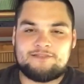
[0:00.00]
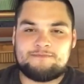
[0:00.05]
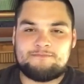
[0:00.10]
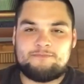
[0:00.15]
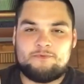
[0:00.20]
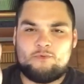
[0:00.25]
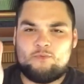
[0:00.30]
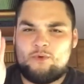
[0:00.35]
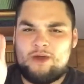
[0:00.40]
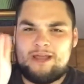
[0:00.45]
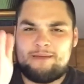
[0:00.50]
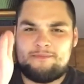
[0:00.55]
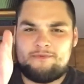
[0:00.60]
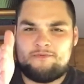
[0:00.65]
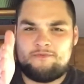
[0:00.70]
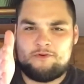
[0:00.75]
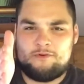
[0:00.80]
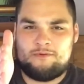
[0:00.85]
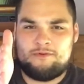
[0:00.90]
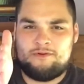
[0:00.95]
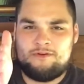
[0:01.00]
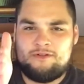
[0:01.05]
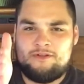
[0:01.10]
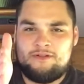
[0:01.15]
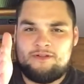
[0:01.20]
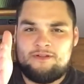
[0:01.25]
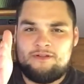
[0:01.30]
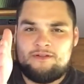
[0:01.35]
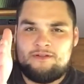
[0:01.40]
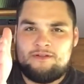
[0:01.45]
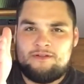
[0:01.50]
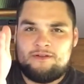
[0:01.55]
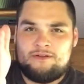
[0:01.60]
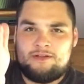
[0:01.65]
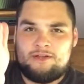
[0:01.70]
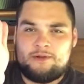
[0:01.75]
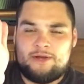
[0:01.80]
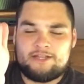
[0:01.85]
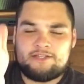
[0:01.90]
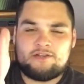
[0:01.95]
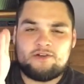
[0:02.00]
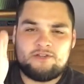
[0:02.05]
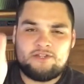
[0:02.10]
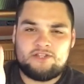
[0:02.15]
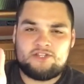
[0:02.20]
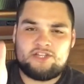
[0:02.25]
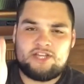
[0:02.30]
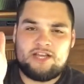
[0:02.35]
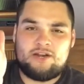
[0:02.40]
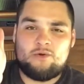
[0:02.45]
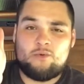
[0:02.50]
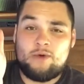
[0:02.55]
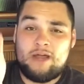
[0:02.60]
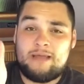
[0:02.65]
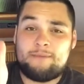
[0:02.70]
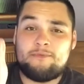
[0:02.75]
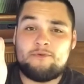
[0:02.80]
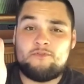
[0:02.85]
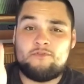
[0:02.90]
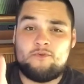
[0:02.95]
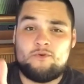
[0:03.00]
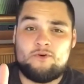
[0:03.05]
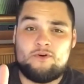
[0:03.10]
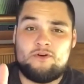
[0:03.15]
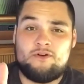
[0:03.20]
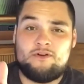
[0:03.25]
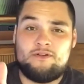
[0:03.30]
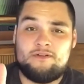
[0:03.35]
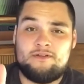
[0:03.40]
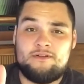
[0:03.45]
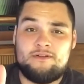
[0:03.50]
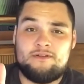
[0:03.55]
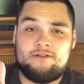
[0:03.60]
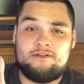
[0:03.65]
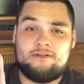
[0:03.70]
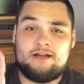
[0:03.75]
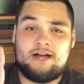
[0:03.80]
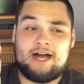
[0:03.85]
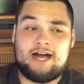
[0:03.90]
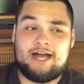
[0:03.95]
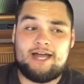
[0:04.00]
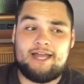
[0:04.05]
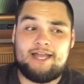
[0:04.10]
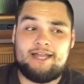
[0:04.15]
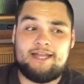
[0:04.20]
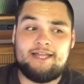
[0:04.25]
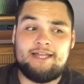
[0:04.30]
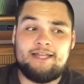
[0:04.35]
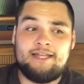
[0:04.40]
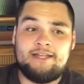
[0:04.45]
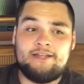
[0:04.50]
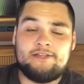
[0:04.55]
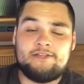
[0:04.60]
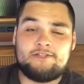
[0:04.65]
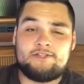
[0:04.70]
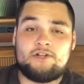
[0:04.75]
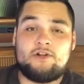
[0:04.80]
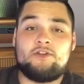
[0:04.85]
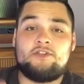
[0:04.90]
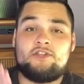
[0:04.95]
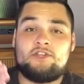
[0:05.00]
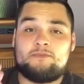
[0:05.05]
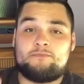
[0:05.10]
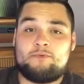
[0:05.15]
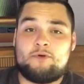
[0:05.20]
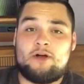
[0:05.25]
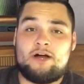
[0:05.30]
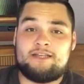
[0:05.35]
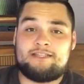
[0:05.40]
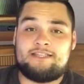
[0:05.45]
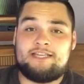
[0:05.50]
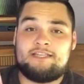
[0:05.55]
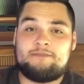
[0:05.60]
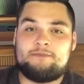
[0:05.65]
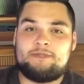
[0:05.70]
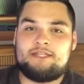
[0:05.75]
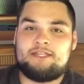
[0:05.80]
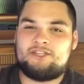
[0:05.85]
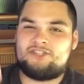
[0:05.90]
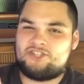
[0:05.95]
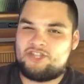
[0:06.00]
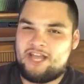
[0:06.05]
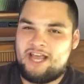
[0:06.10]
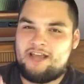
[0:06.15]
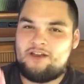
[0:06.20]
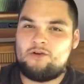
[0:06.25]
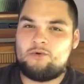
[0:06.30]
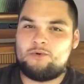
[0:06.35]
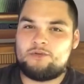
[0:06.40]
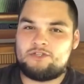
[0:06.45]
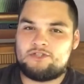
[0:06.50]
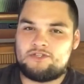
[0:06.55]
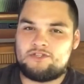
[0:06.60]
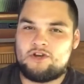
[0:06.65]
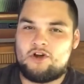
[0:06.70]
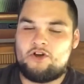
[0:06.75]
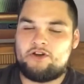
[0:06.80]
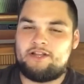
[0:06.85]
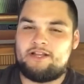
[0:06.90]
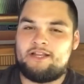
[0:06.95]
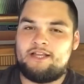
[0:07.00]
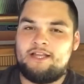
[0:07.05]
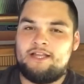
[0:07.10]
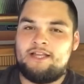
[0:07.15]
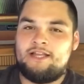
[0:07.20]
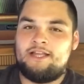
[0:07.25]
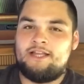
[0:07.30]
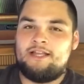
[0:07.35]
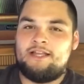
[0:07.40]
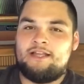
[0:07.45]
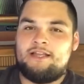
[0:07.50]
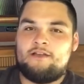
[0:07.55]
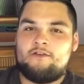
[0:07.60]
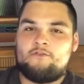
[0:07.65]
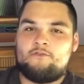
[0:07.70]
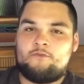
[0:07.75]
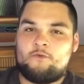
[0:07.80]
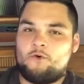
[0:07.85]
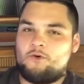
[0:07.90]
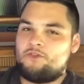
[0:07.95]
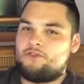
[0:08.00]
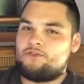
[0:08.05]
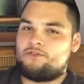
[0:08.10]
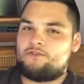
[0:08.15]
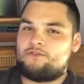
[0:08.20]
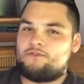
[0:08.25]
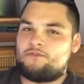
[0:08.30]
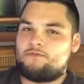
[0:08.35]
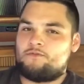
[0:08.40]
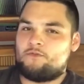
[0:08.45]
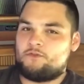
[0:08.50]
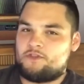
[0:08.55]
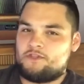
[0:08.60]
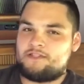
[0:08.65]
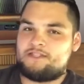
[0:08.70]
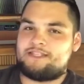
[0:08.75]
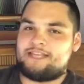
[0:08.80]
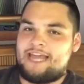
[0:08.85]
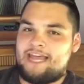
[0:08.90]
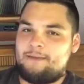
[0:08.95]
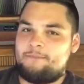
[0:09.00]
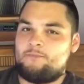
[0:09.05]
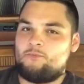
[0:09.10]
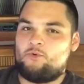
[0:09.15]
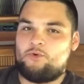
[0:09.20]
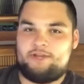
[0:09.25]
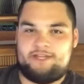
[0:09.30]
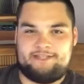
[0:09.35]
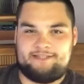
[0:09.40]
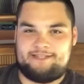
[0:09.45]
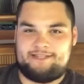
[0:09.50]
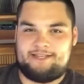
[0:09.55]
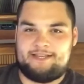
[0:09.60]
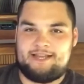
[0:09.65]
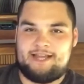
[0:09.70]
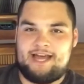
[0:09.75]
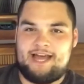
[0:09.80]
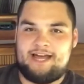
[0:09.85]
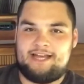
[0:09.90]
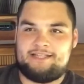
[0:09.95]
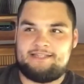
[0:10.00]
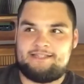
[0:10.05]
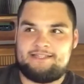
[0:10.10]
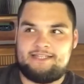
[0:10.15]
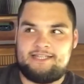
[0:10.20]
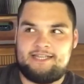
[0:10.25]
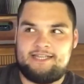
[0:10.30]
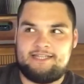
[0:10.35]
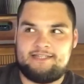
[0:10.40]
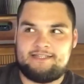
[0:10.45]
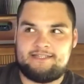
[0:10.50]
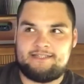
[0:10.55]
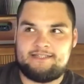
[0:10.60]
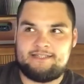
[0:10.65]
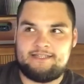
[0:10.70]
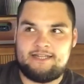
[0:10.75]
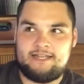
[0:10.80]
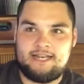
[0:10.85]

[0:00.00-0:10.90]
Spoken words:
way before, you know, I started this channel way before I started this process, but this channel was started for the same reason as it is